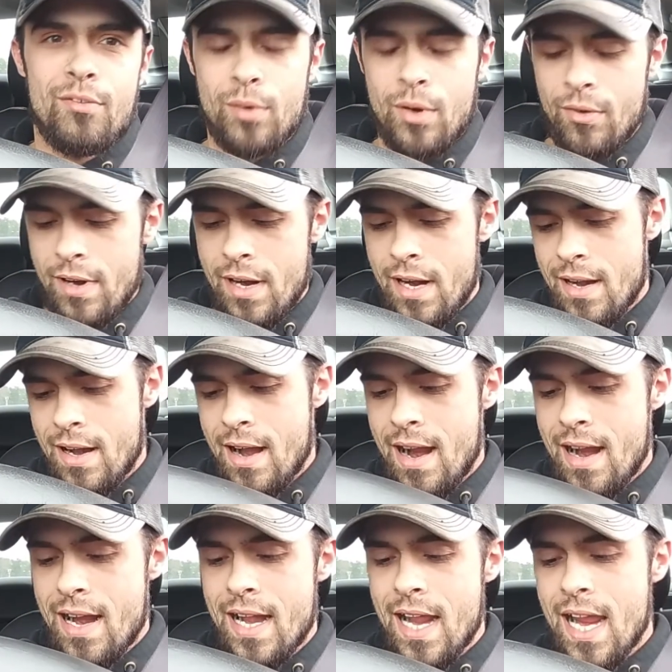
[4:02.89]
We ran
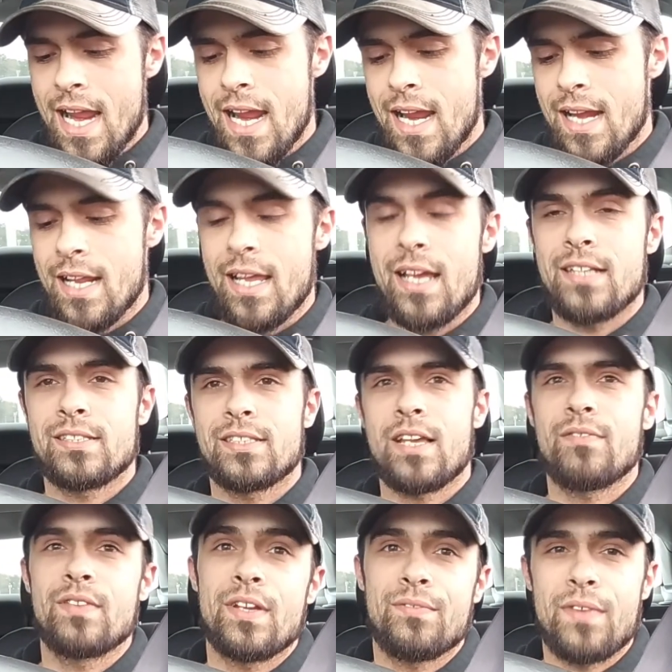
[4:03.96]
980 at
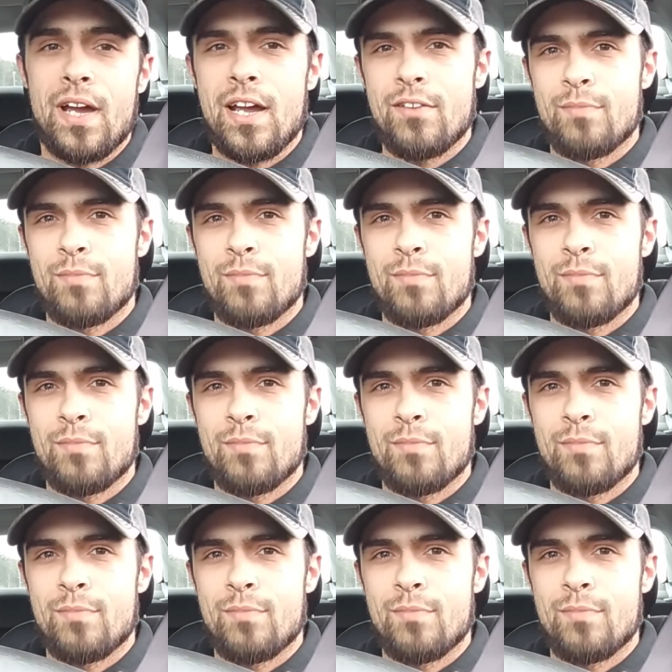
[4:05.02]
75